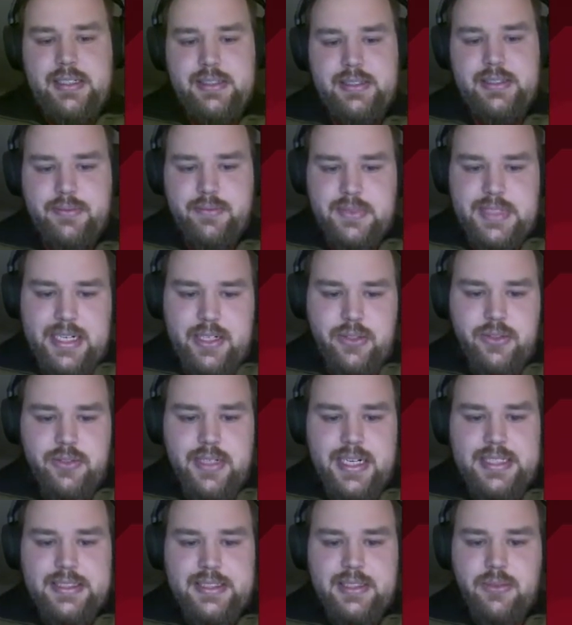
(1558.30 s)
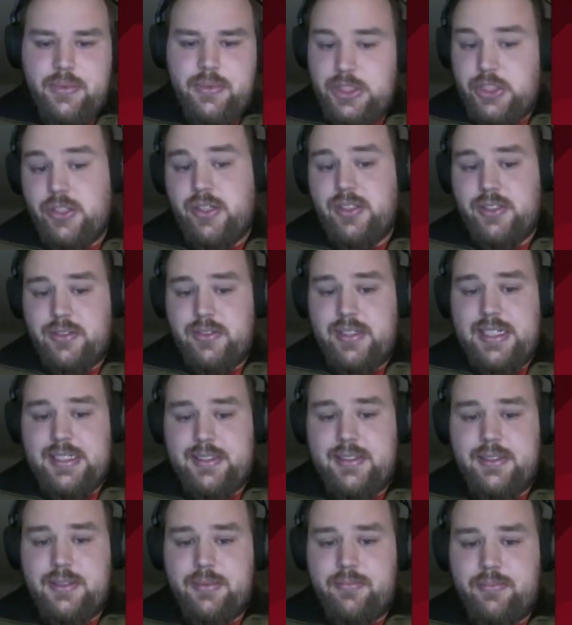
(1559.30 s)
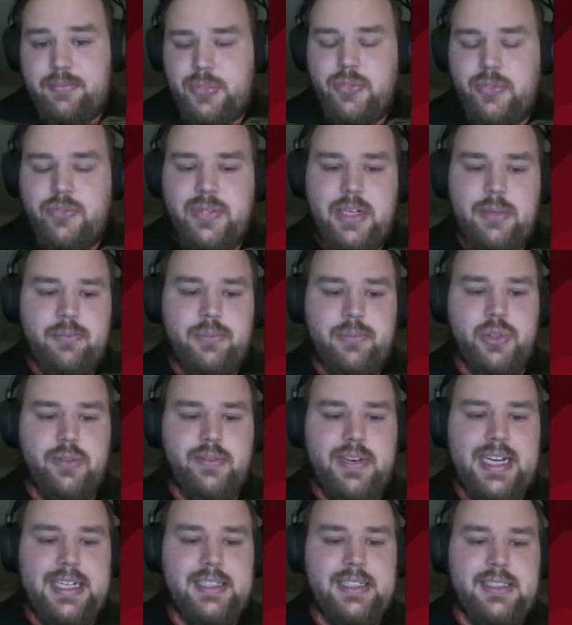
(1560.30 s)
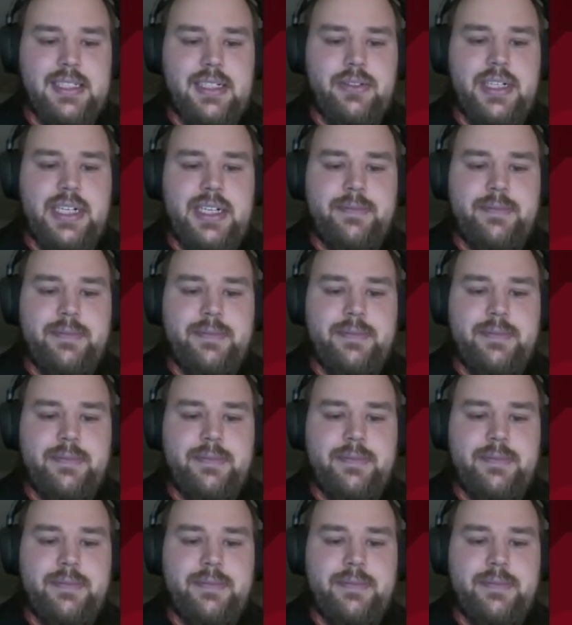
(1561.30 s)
decorator, which also has the providers array.